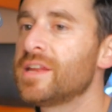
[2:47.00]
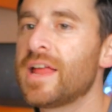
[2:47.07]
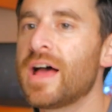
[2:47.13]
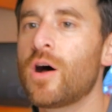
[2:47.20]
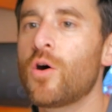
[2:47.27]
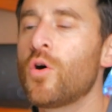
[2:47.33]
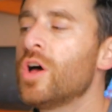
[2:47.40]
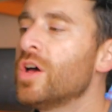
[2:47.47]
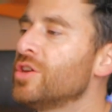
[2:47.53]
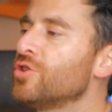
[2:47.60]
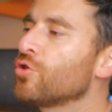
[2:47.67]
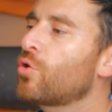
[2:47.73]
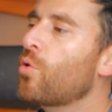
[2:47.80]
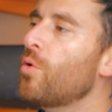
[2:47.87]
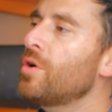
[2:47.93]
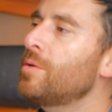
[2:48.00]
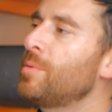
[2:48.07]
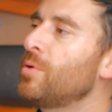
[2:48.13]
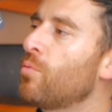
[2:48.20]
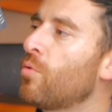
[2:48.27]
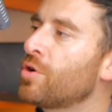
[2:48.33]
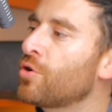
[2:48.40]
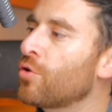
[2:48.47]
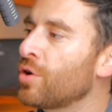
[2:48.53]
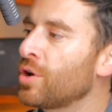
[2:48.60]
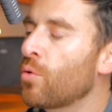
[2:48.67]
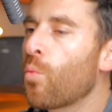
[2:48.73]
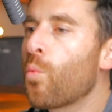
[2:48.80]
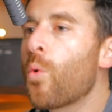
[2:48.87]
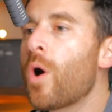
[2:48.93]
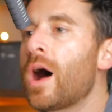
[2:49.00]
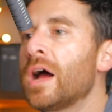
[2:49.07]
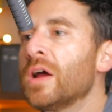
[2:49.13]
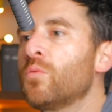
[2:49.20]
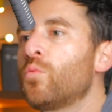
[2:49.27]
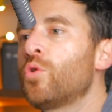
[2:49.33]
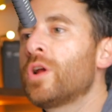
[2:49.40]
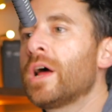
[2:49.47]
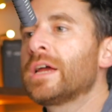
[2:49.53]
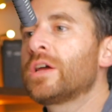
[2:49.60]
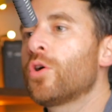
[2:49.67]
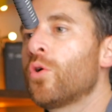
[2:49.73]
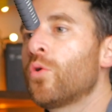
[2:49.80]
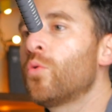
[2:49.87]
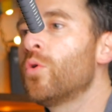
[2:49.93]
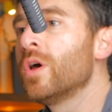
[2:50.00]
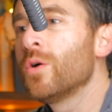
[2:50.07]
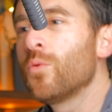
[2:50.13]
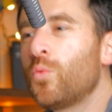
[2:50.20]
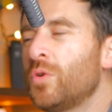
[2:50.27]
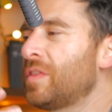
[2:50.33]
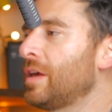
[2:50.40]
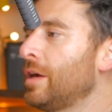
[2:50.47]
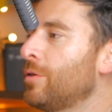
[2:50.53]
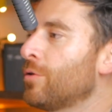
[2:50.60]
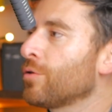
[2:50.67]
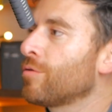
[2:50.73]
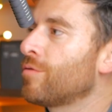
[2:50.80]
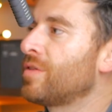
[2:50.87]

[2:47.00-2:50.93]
Now, you're going to be wondering, why would I go with either of